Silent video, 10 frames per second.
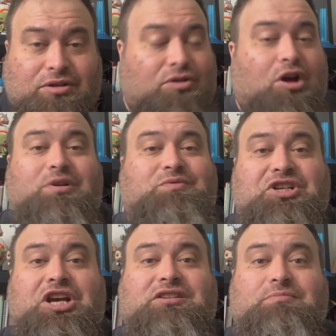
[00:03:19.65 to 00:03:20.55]
You can always
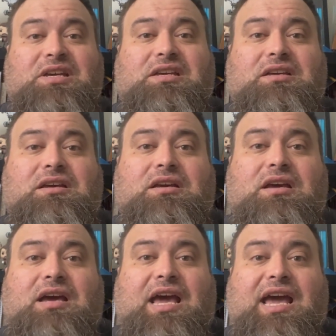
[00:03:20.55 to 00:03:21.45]
reach out to me,
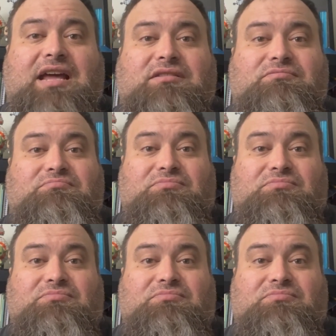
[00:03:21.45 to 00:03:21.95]
and